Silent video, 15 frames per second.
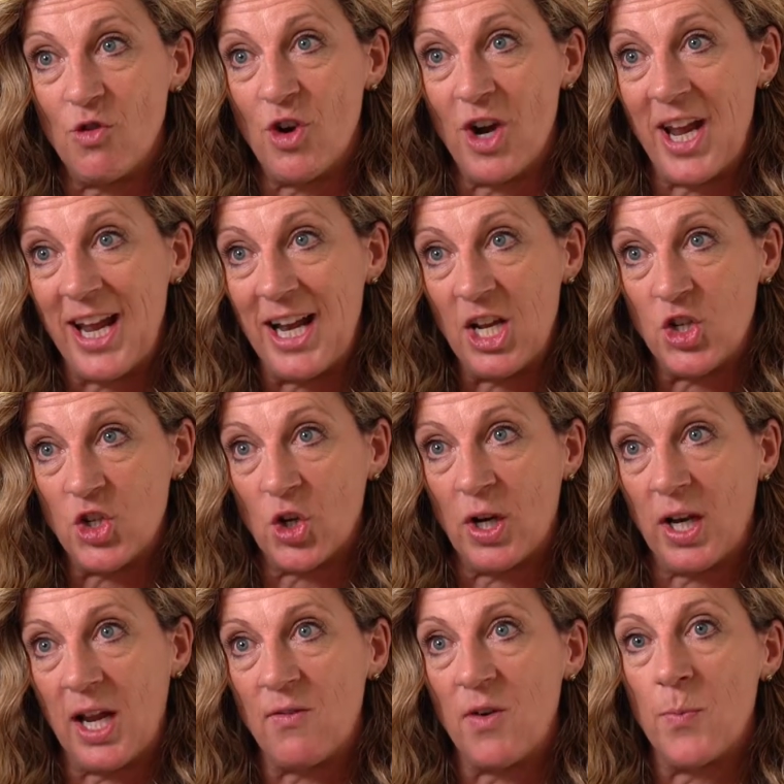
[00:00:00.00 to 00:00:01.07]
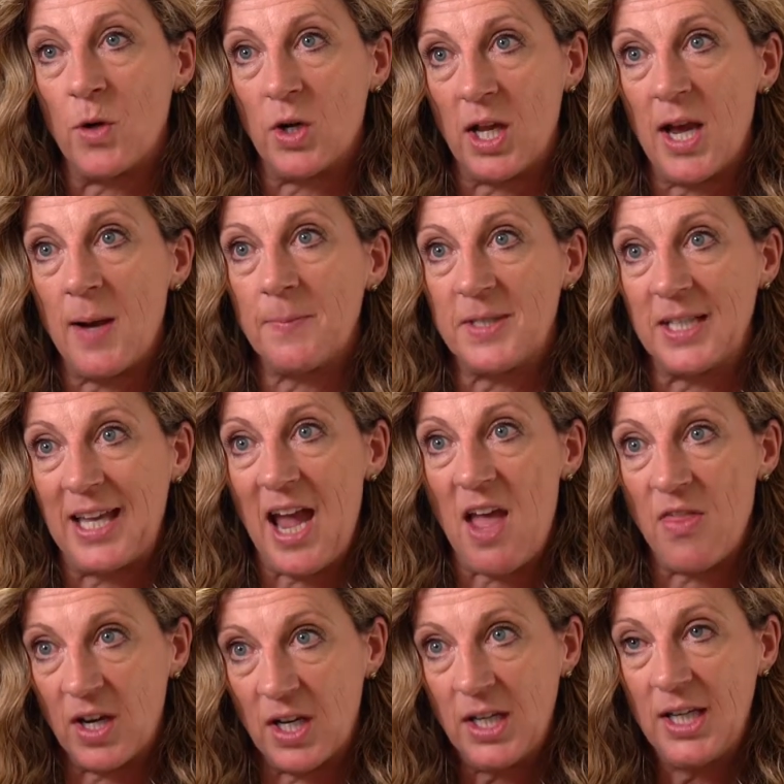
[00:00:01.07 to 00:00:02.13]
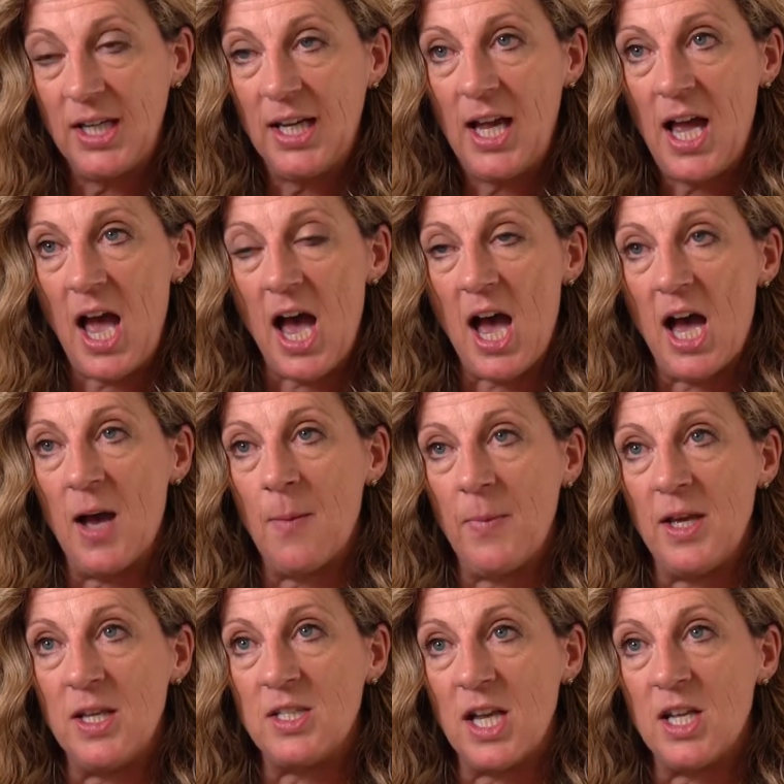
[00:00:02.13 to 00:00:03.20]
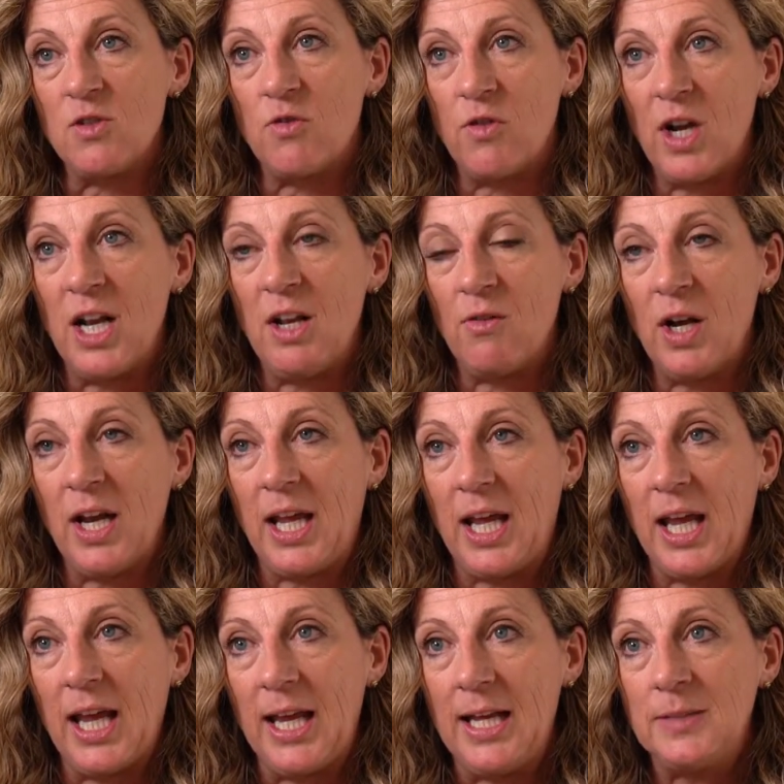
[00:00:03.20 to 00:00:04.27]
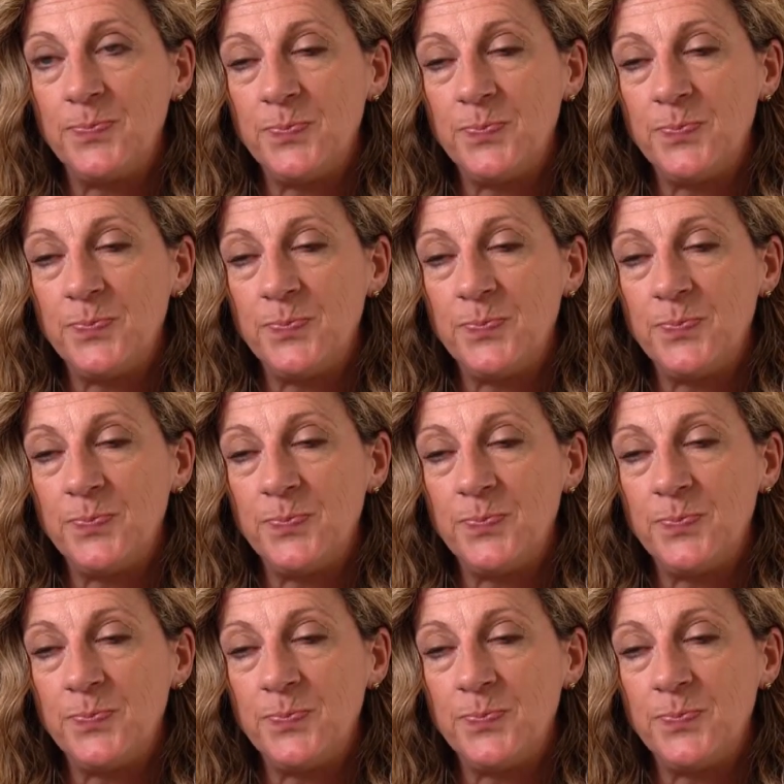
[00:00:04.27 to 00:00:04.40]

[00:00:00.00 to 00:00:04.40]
really joining everybody up together is really, really key.